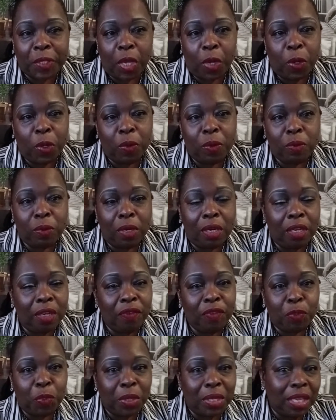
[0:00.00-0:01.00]
on
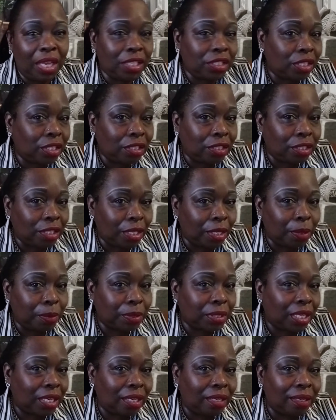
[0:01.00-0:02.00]
love and
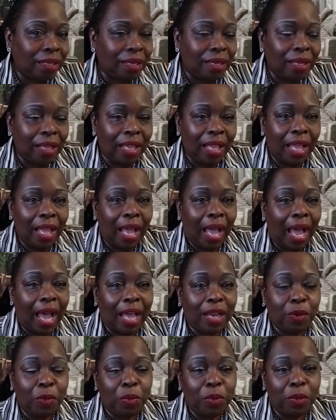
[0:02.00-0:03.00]
relationships. And
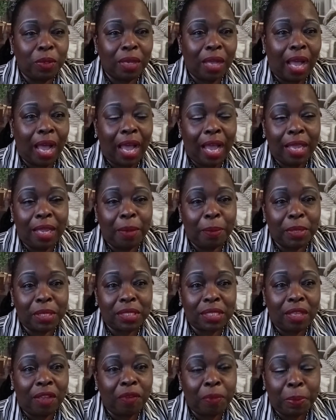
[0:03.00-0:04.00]
I don't, I am a
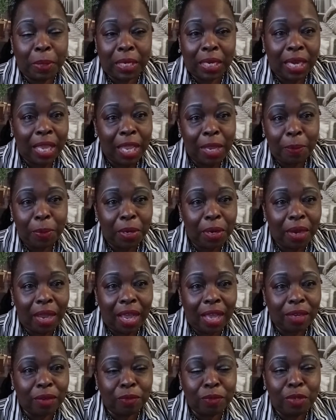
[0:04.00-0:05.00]
self proclaimer.
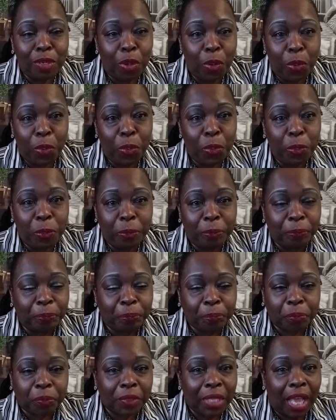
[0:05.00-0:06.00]
I don't know.
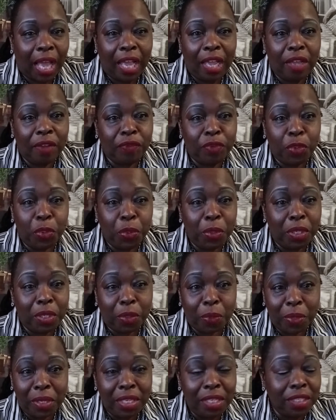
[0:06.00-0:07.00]
I have no
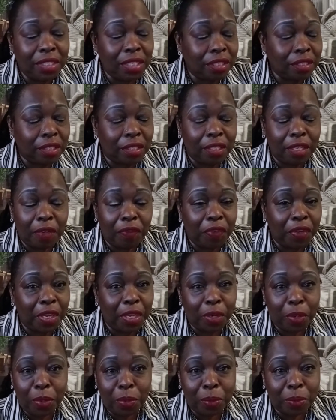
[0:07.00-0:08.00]
degrees and
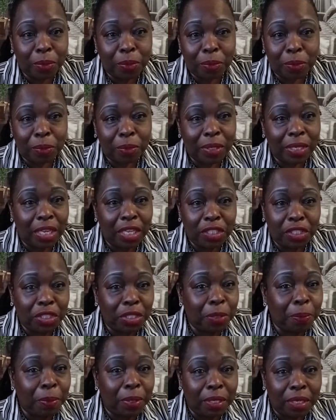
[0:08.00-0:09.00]
certificate on
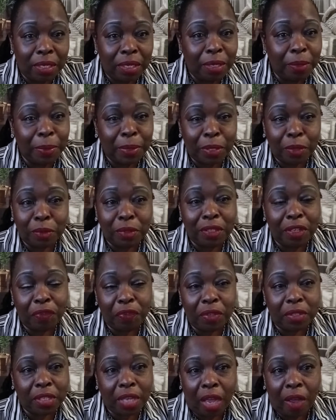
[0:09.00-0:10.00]
relationship and love and on
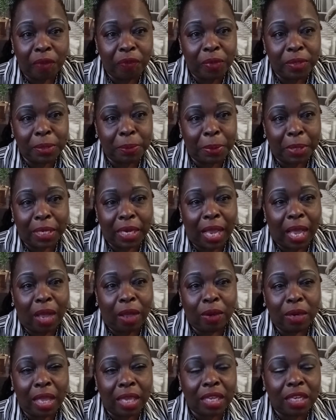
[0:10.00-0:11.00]
different topics, but
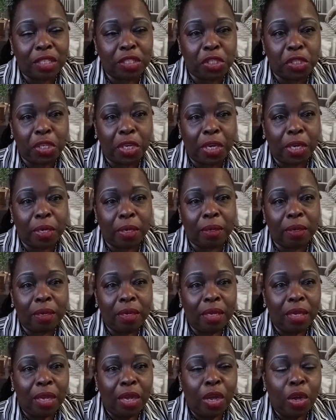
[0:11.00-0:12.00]
all I can share
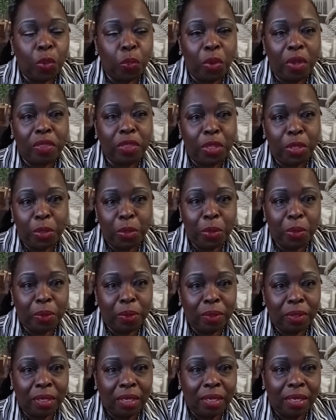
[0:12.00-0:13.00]
with you
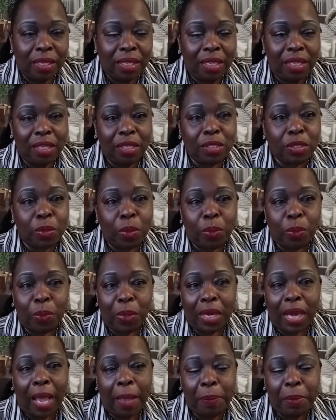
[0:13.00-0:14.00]
is
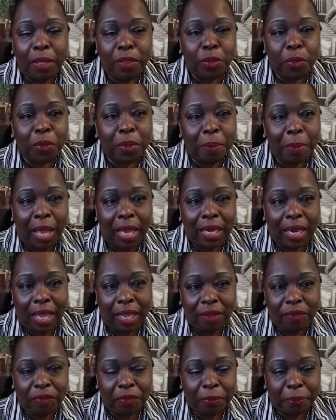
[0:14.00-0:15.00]
what I've been through in my
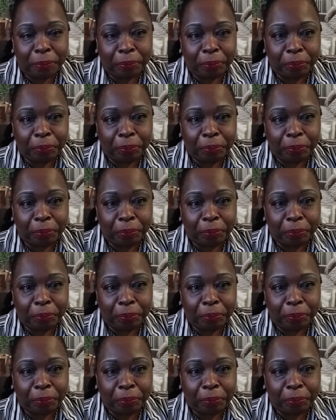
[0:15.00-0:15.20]
life,